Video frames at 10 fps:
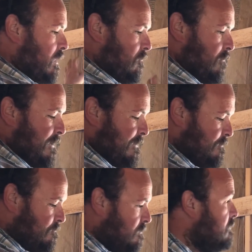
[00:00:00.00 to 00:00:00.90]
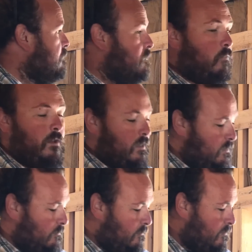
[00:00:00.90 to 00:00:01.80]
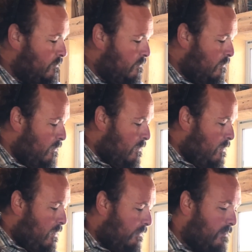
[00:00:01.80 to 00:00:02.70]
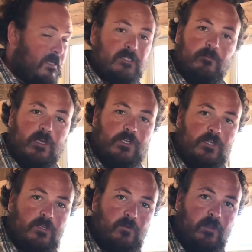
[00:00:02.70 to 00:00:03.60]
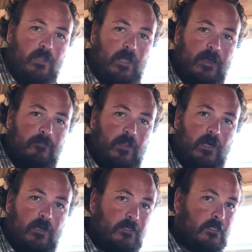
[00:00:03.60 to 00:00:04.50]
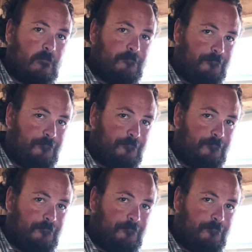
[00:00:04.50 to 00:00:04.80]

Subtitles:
around the window. I've got some issues with light plugs,